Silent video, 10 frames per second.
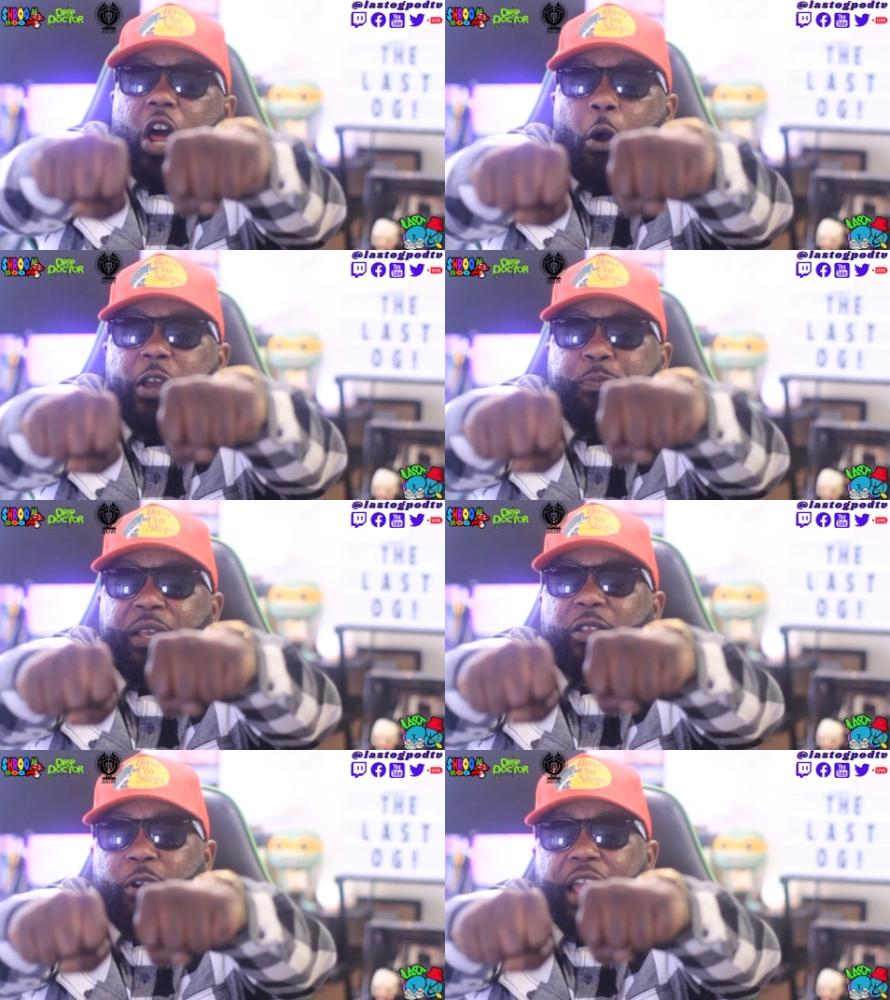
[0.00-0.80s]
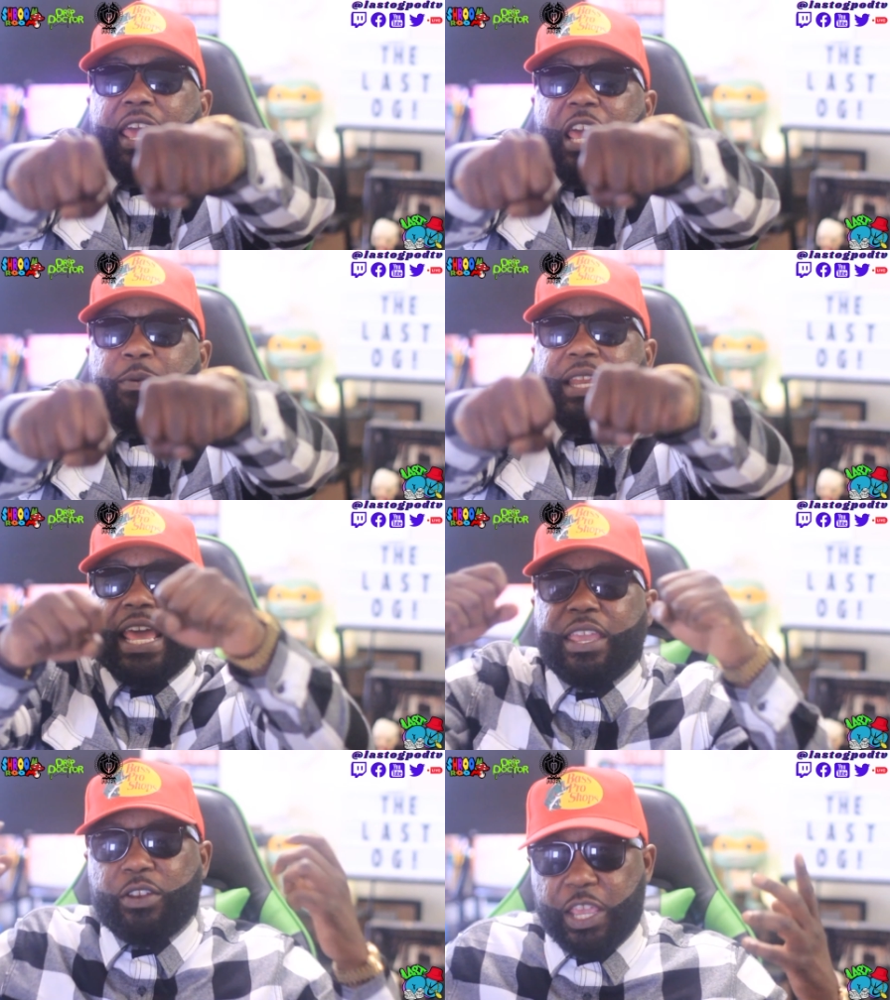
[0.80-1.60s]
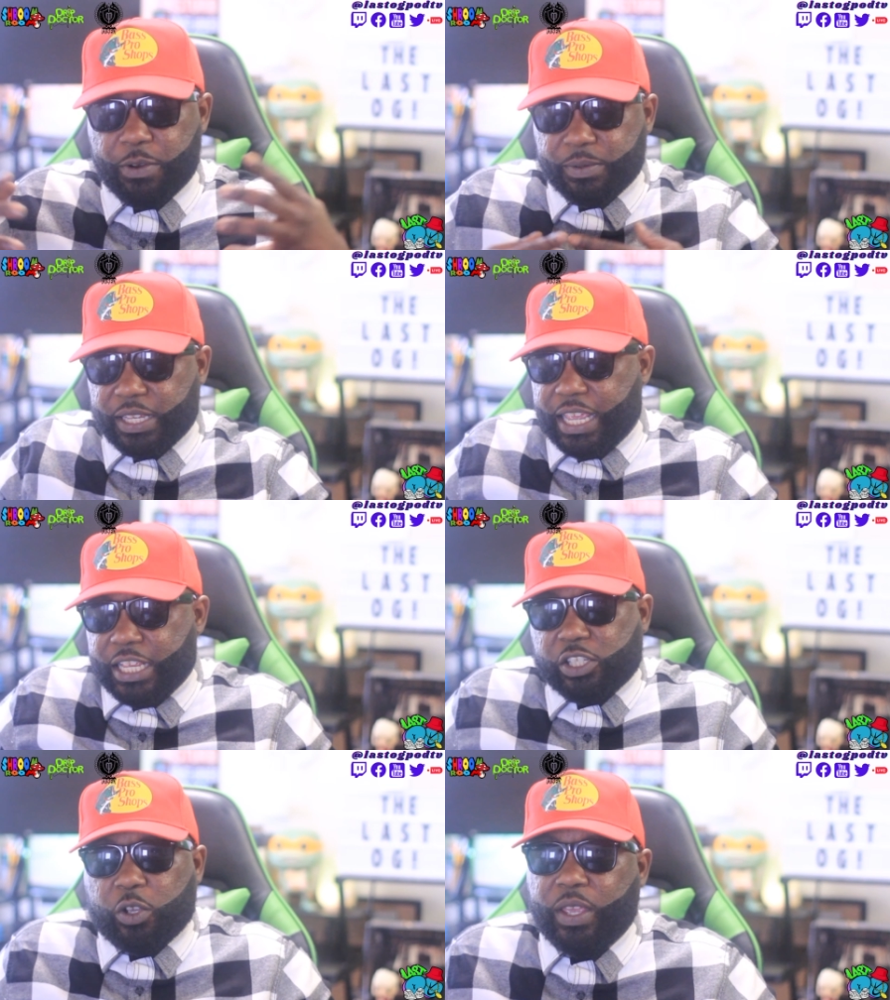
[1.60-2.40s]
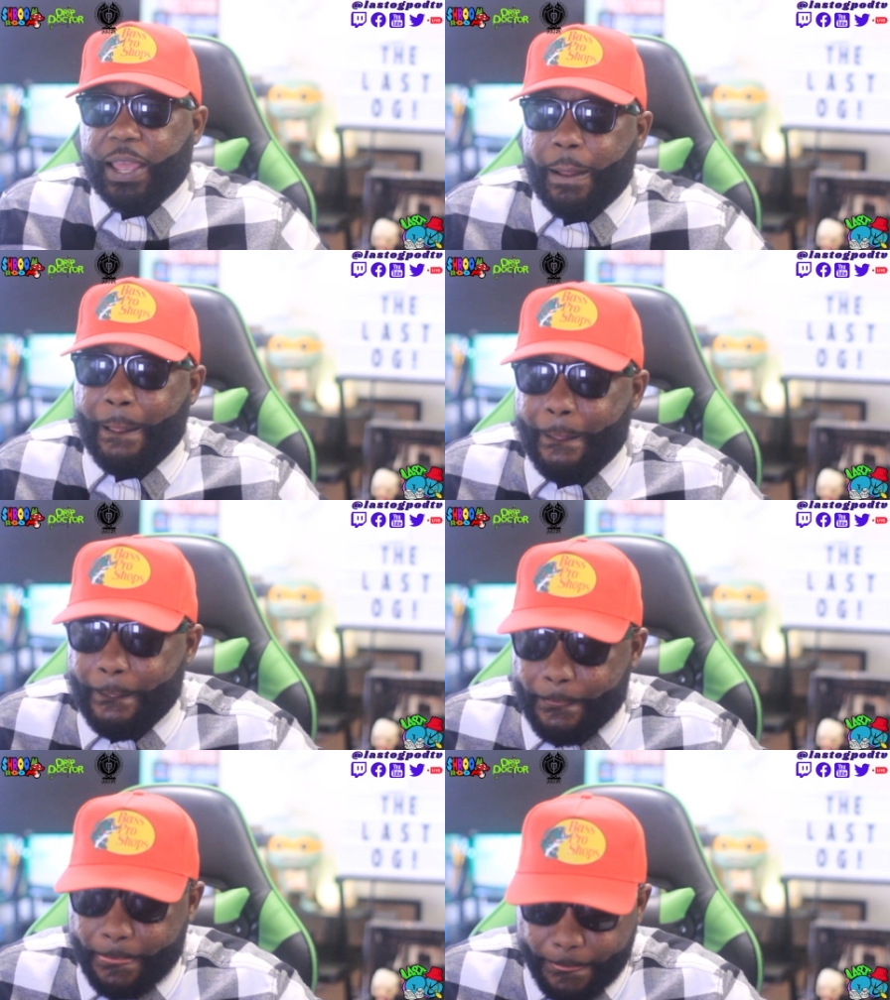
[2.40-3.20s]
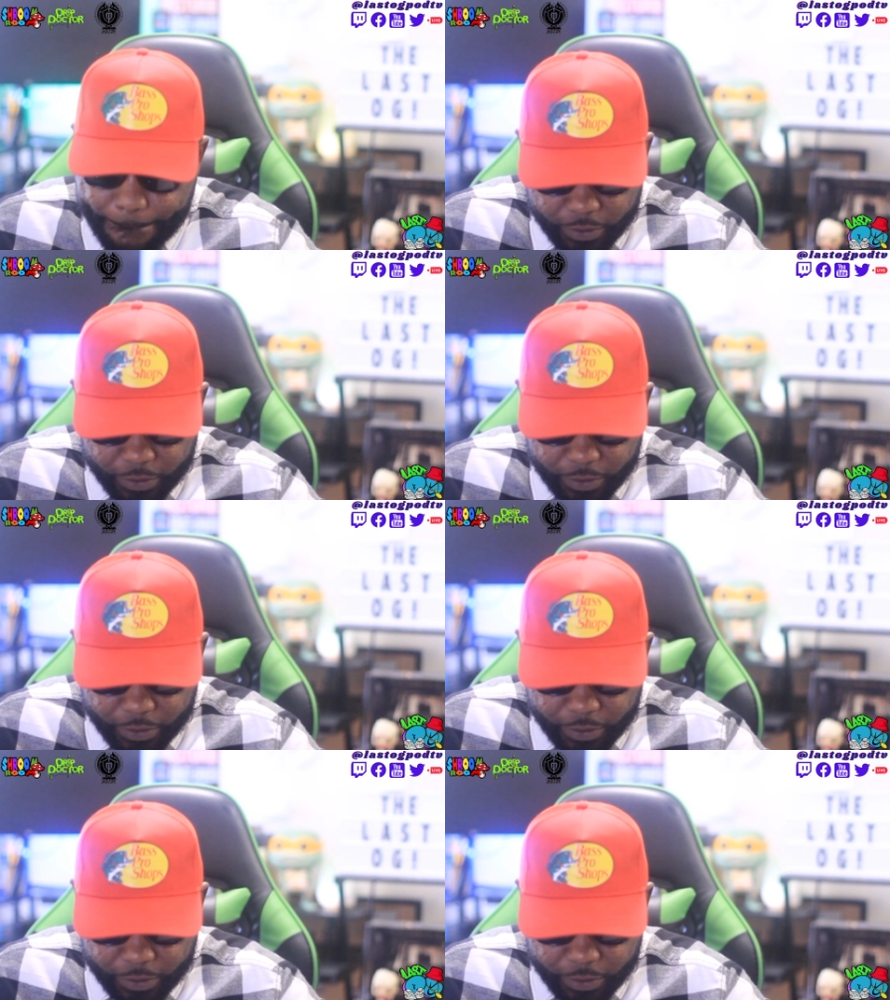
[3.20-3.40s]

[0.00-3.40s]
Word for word: always pick the right hand with that. You dig what I'm saying? So yeah, um,